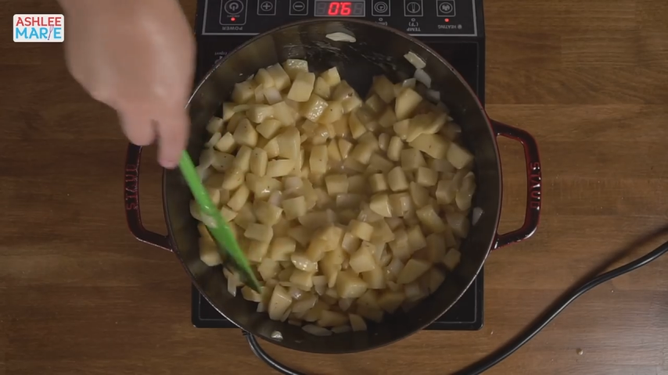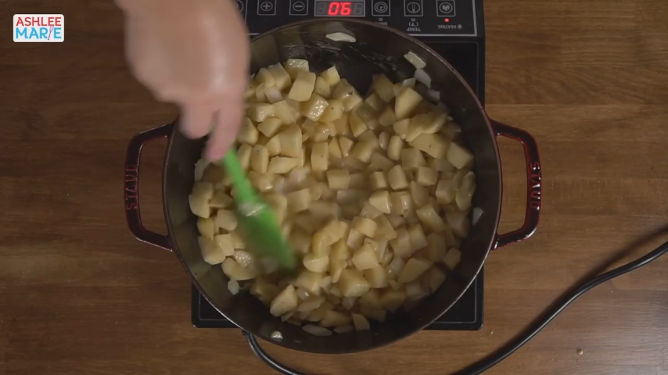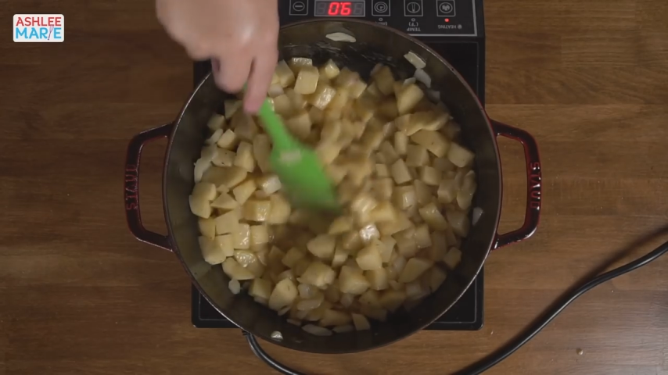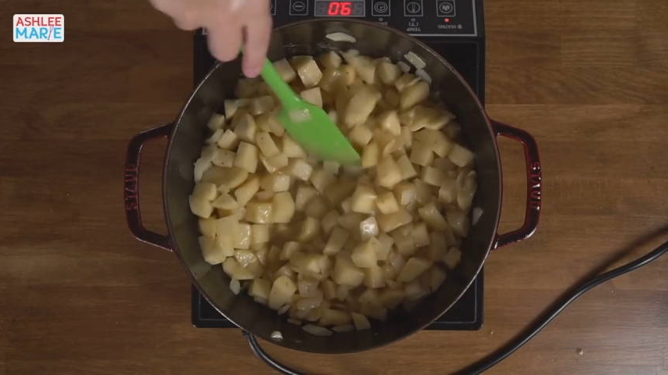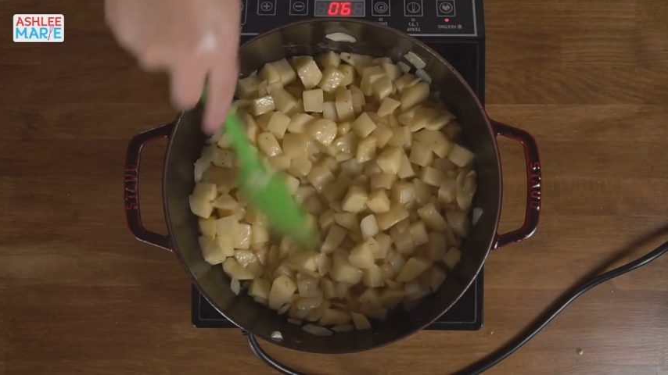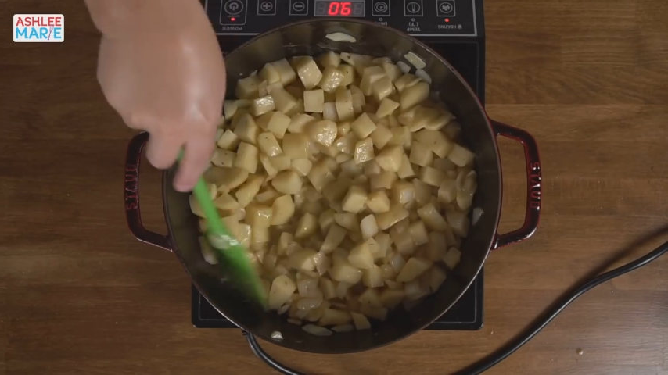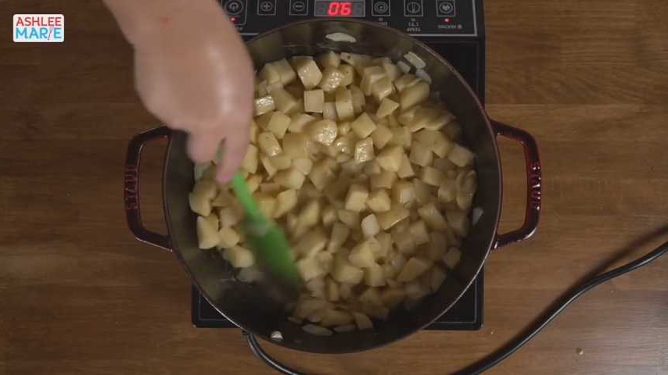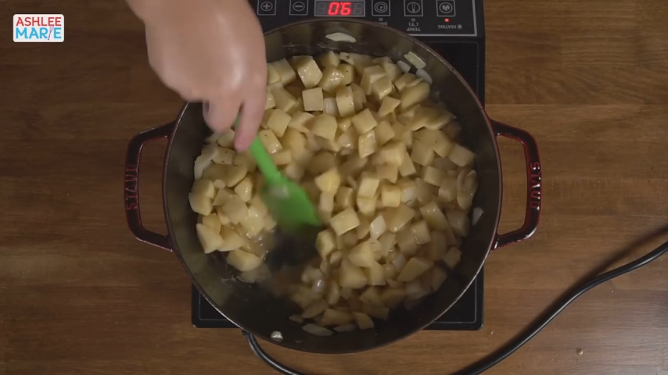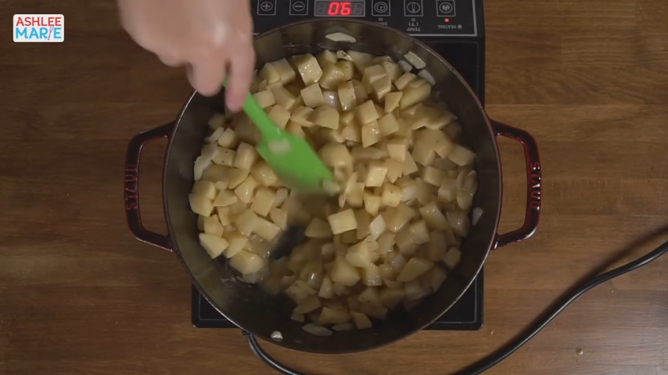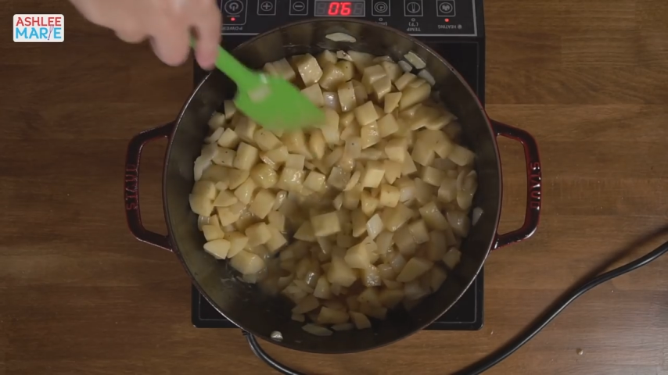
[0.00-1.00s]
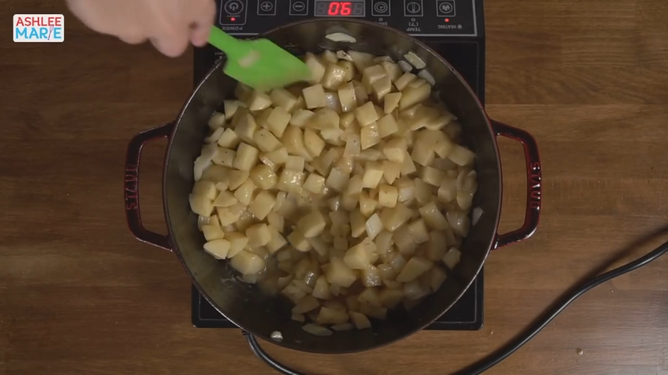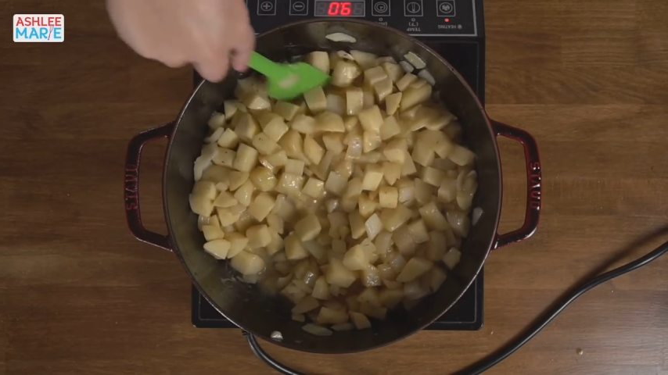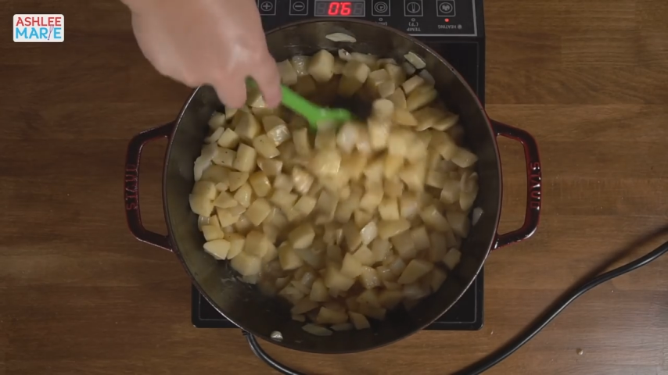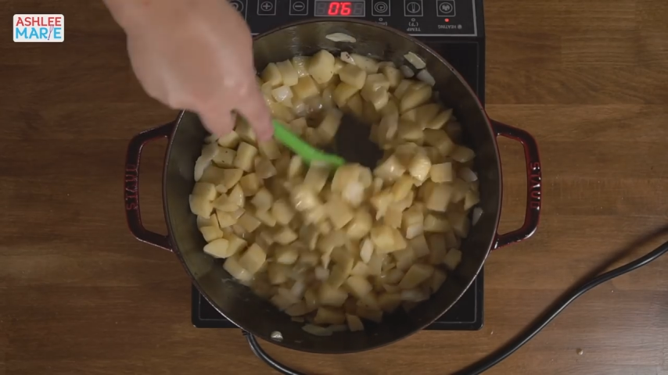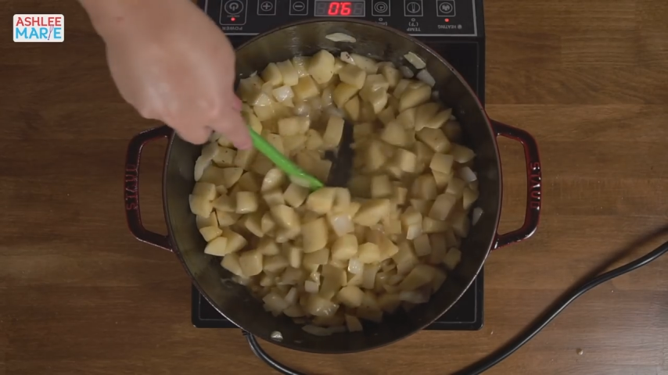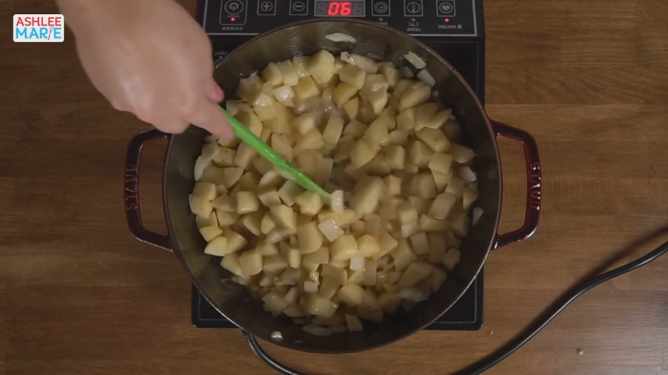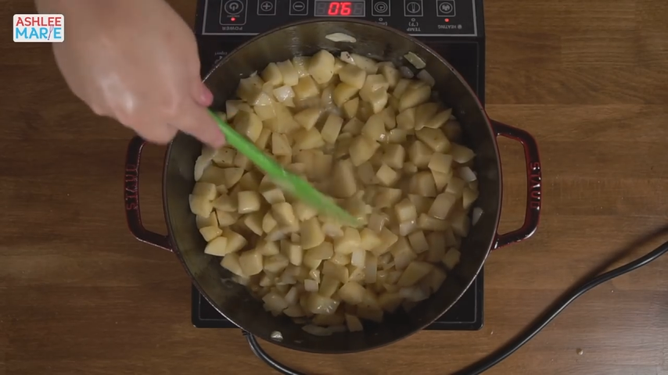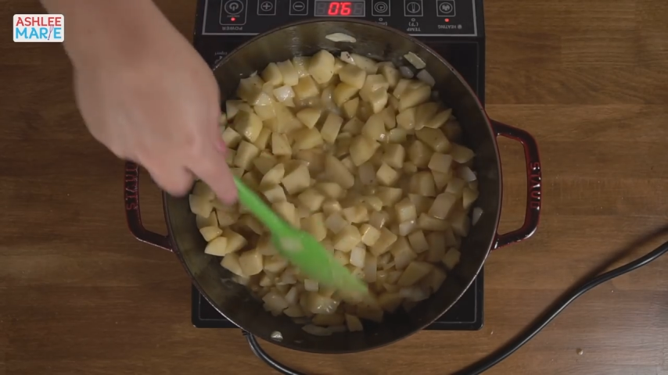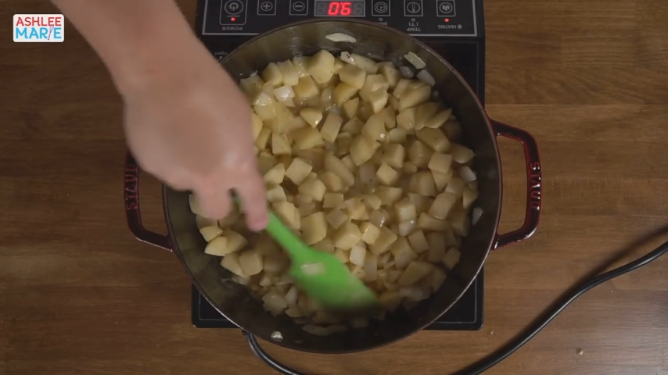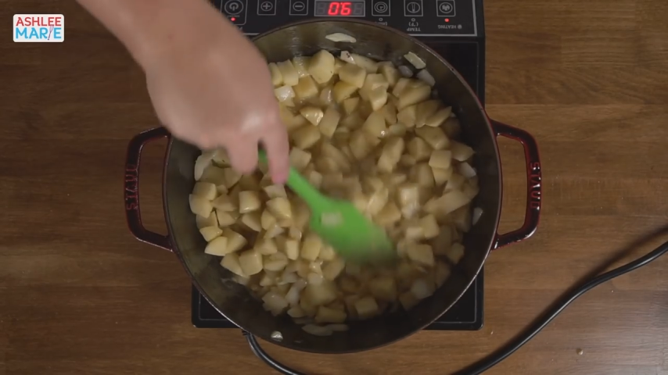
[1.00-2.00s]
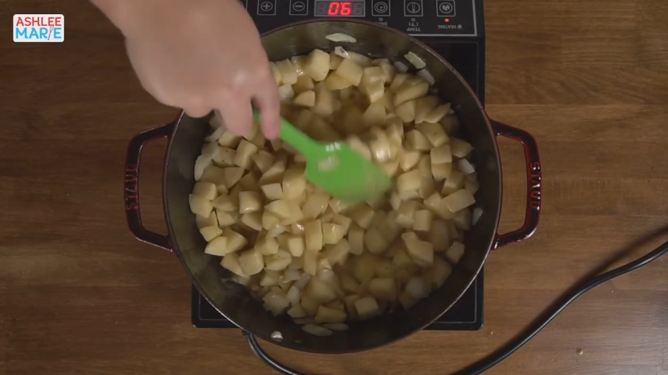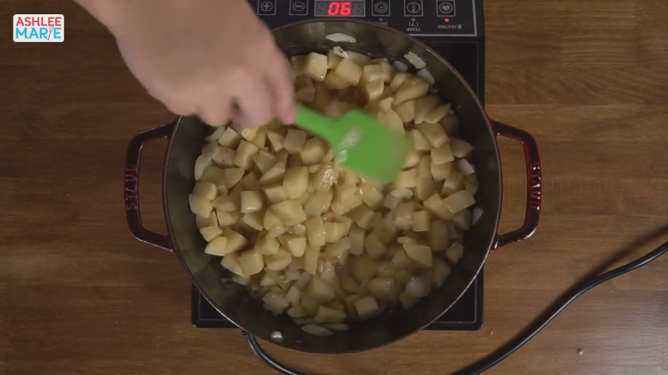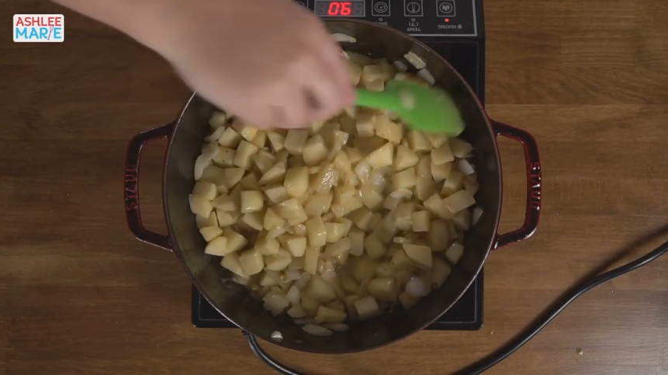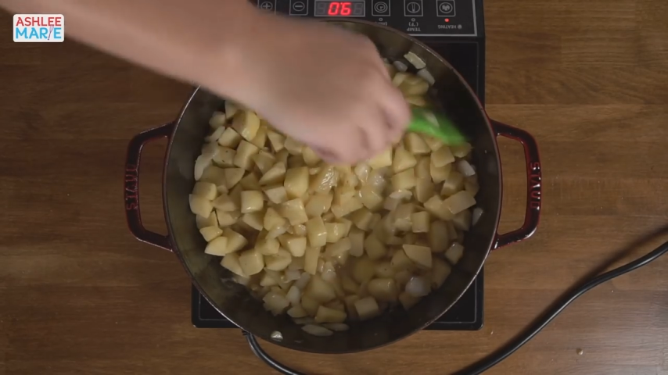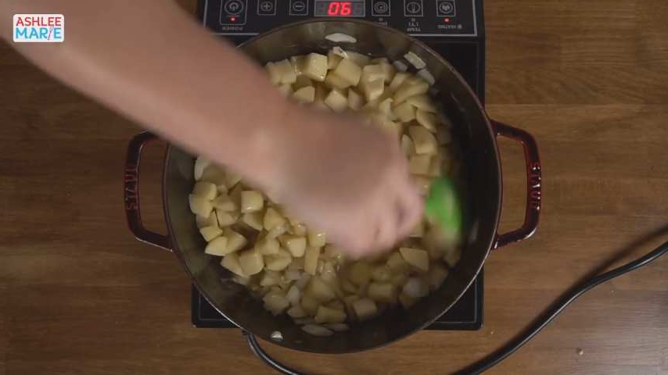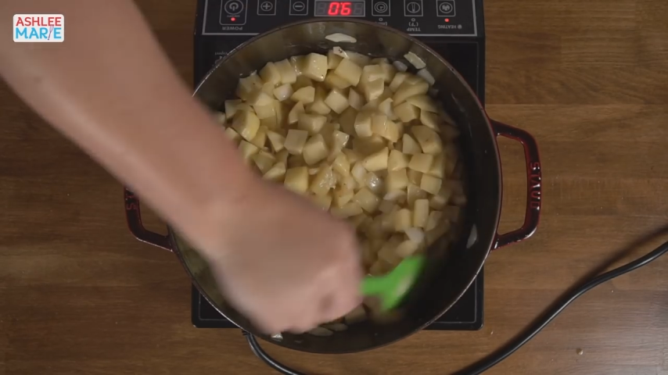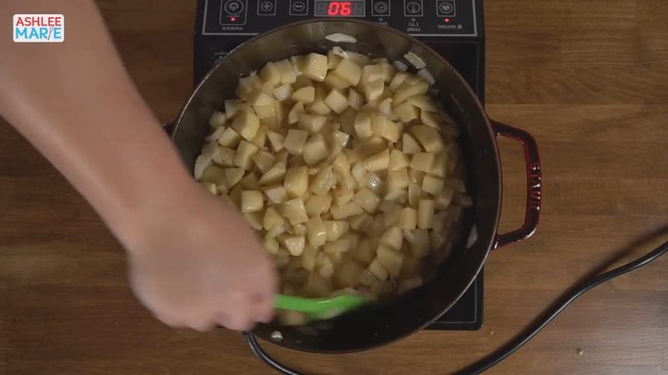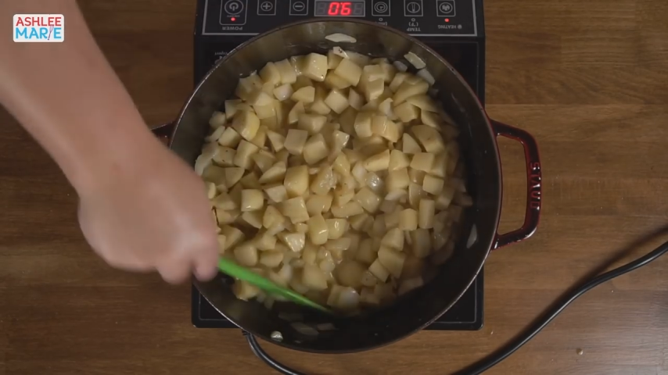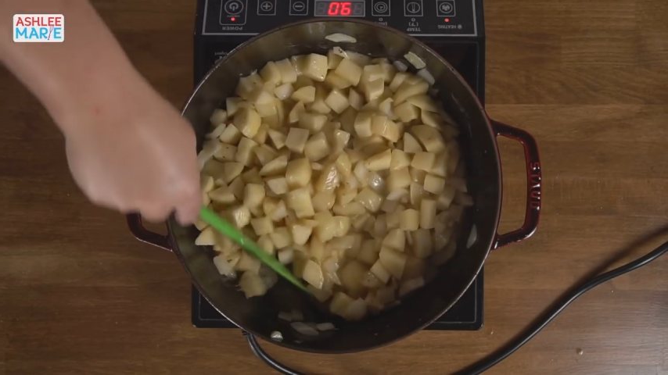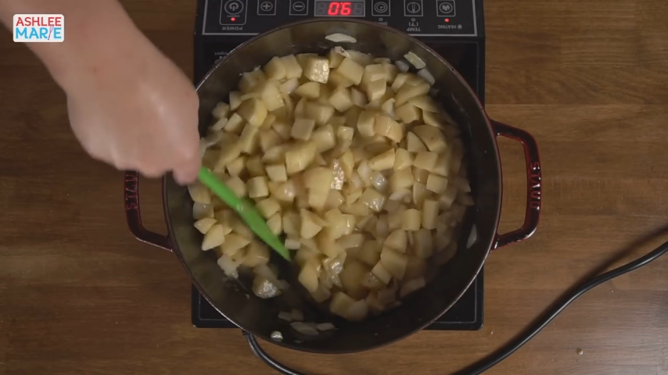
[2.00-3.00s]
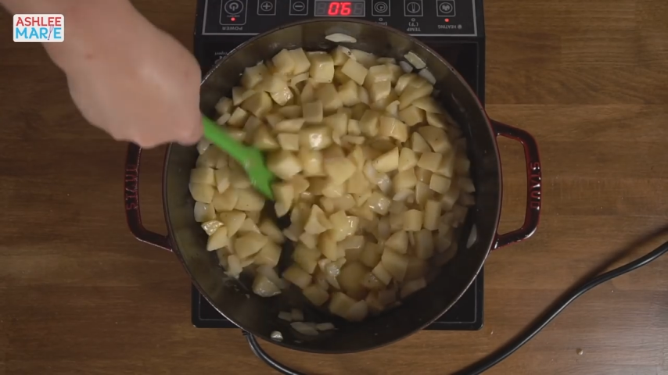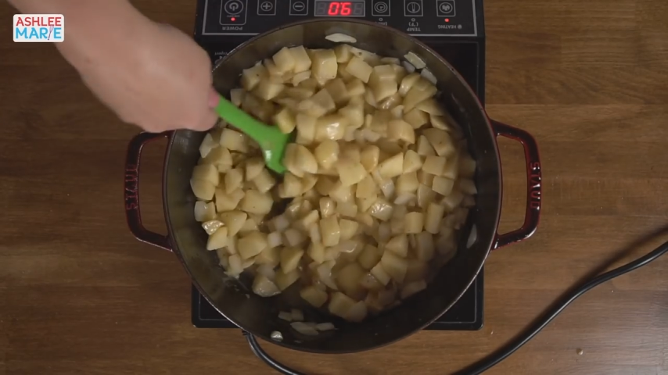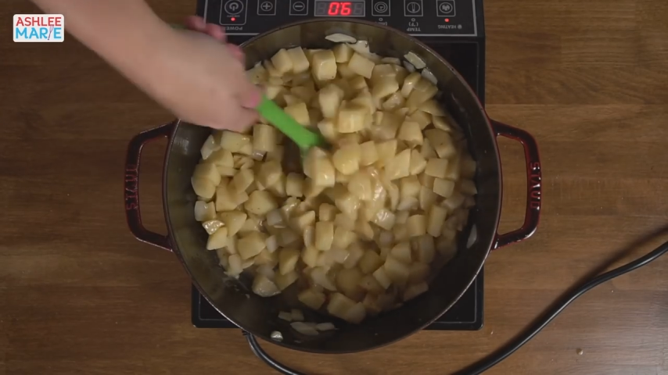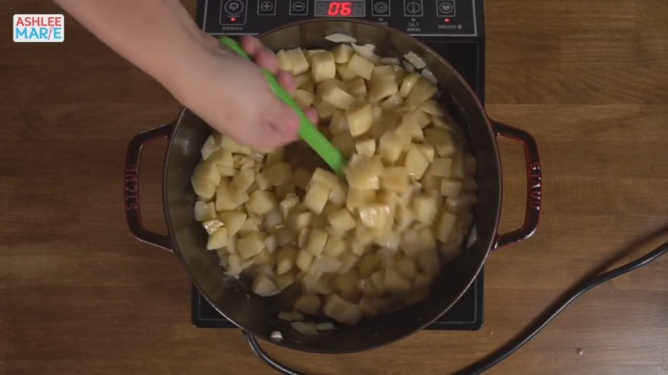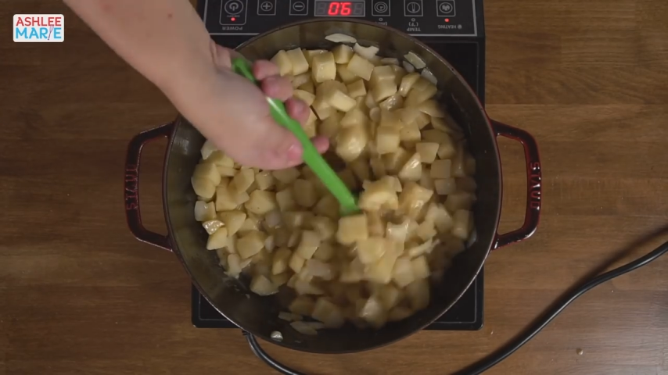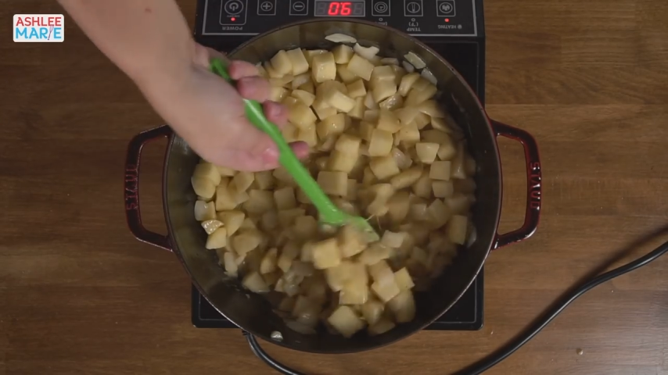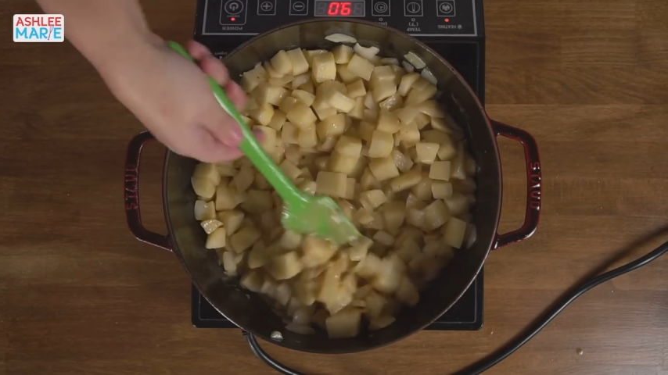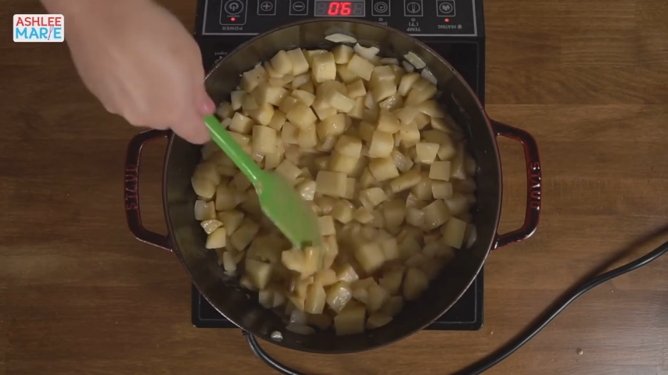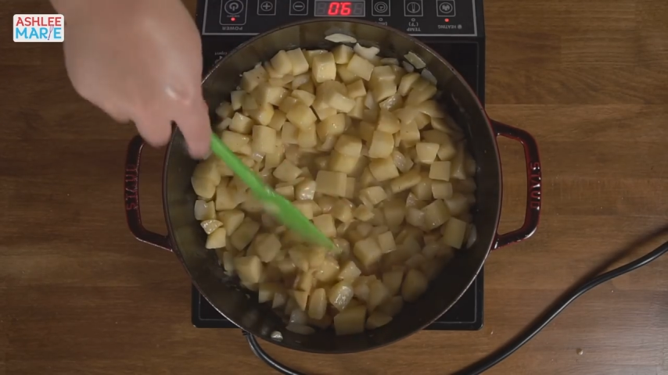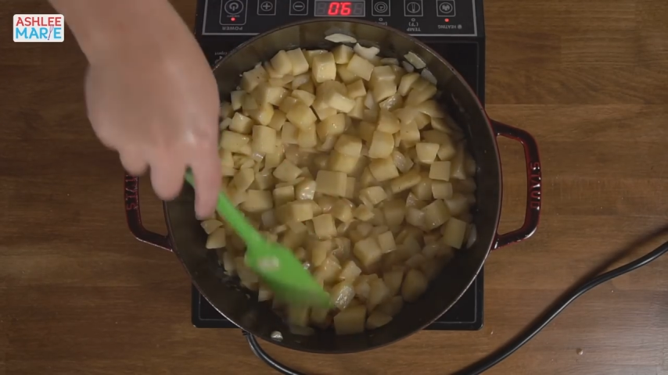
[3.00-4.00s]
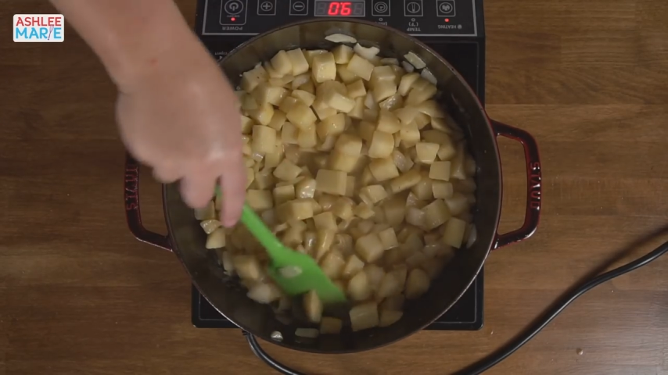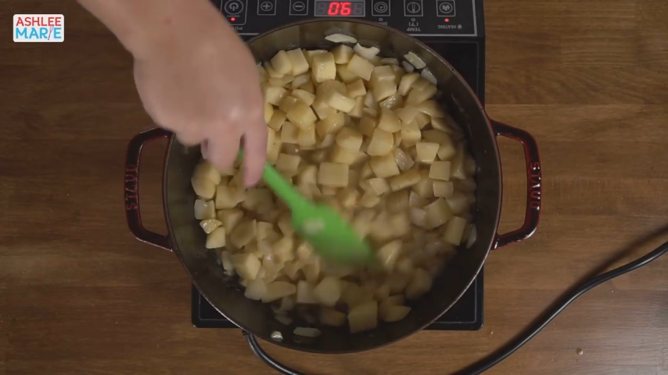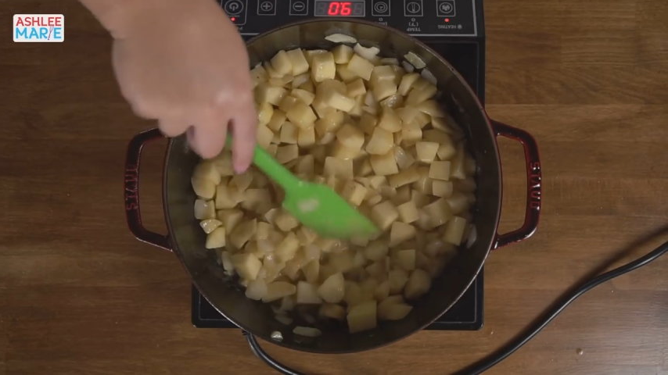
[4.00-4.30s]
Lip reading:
Nobody's mouth can be seen.